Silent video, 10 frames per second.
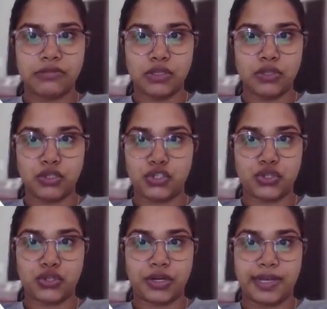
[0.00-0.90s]
not
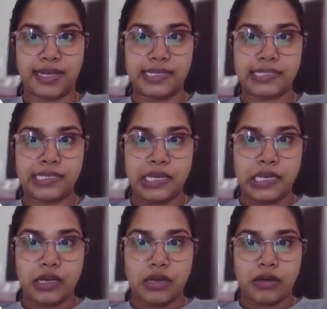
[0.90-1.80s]
sure, guys,
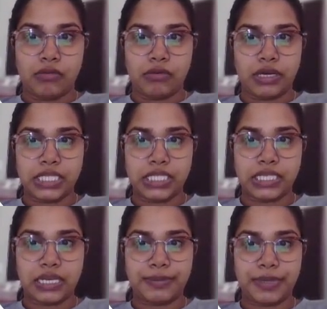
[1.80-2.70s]
why that is
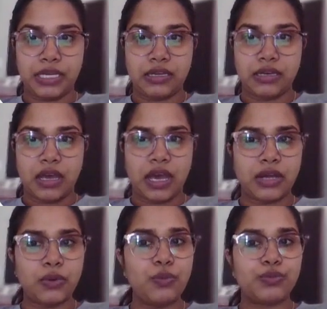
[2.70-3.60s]
happening.
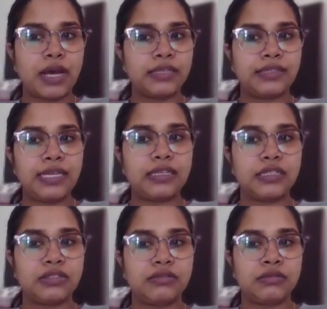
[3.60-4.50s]
I think
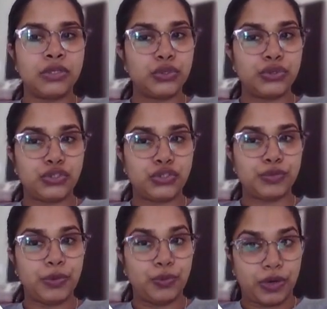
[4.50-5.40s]
here it
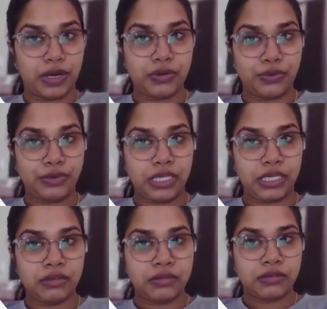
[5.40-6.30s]
should be 1
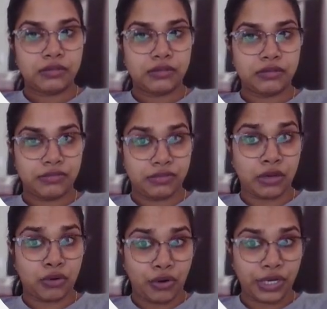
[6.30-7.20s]
only,
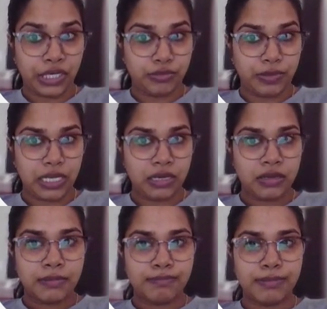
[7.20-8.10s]
according to me,
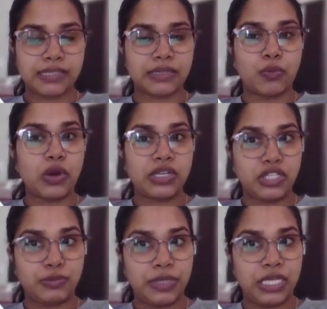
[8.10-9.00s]
because I want
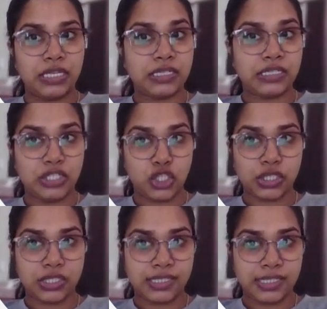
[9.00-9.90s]
it to be in its
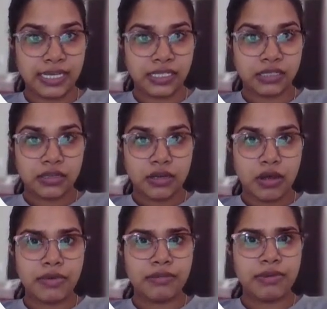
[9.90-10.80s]
initial state.
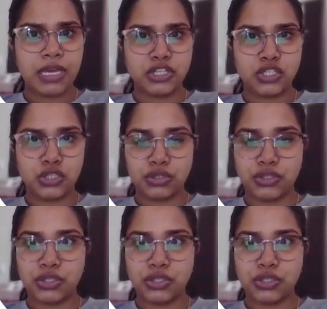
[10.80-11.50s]
Maybe I should